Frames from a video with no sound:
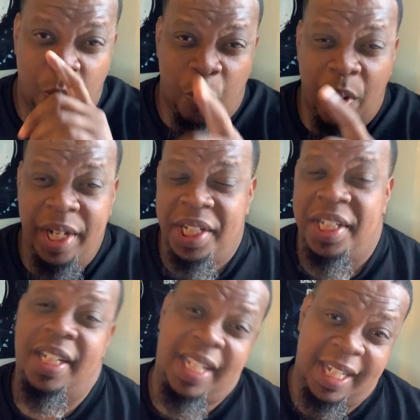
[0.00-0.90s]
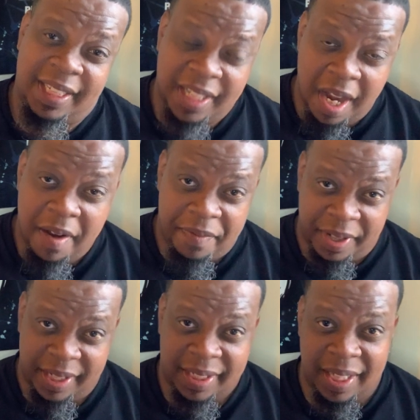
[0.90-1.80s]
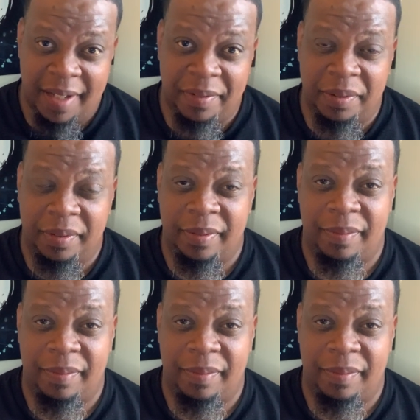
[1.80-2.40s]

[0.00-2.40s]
What is your kid's confidence level?